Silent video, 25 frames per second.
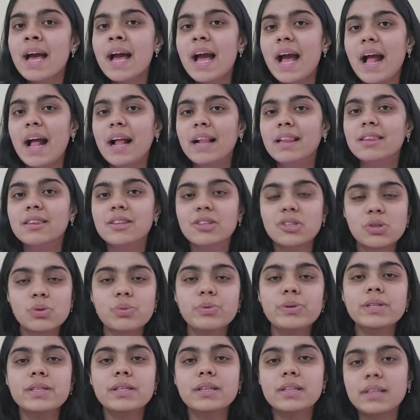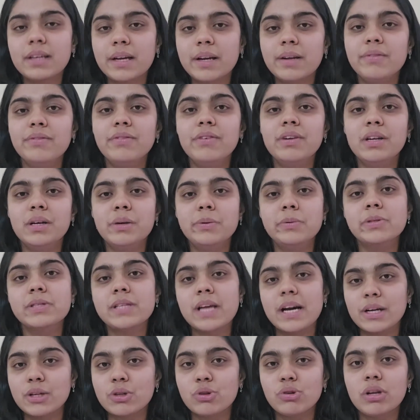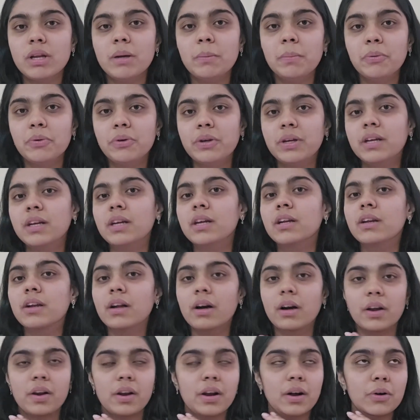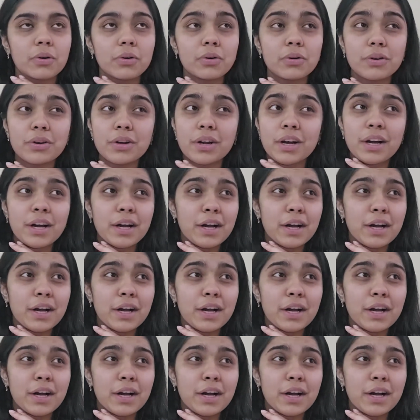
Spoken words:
and this was the time when I was actually putting in around